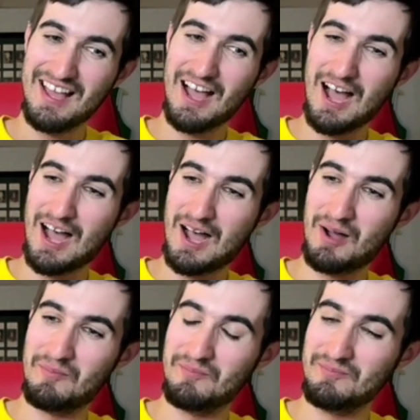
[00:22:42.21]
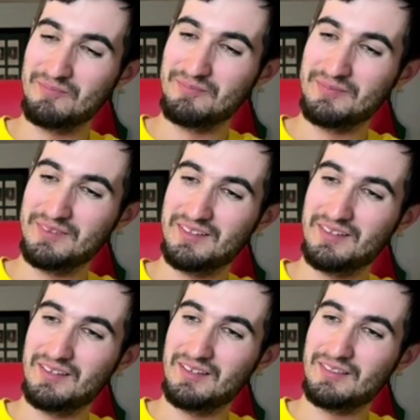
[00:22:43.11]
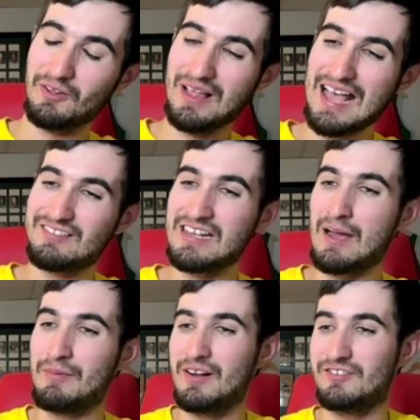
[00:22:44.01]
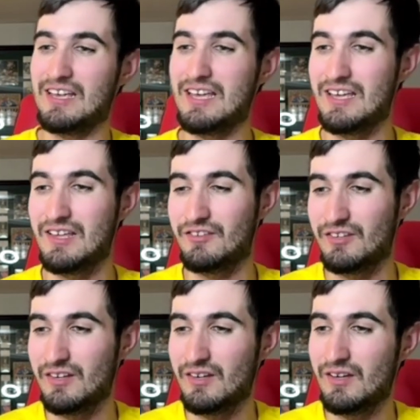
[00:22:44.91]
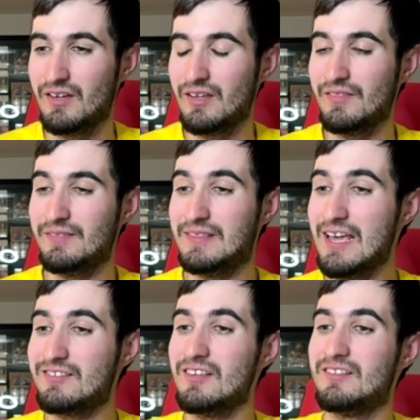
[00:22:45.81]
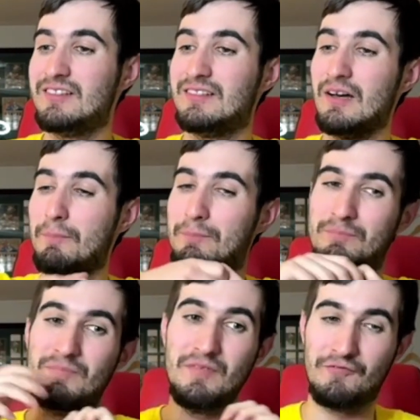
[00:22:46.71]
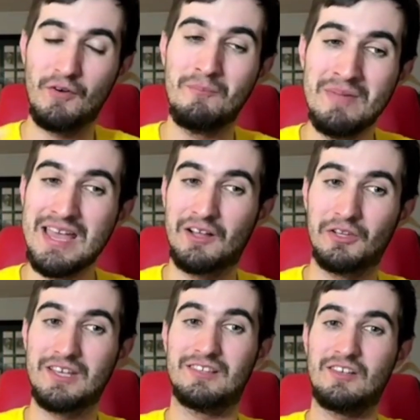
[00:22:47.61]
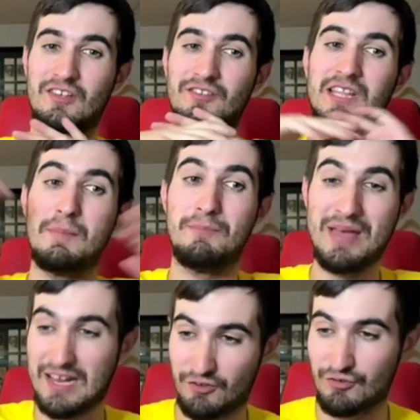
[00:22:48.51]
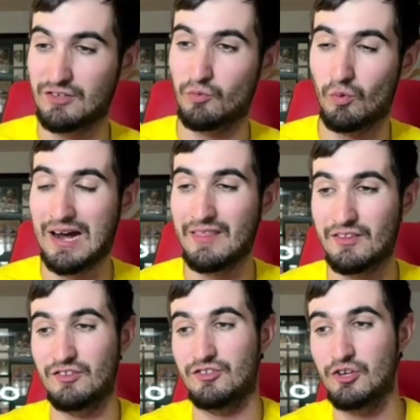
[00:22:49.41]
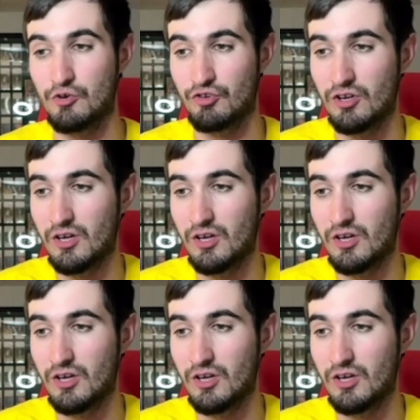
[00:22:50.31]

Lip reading: The last thing I'm going to say is this is for me at least, this is the biggest reason why this is huge.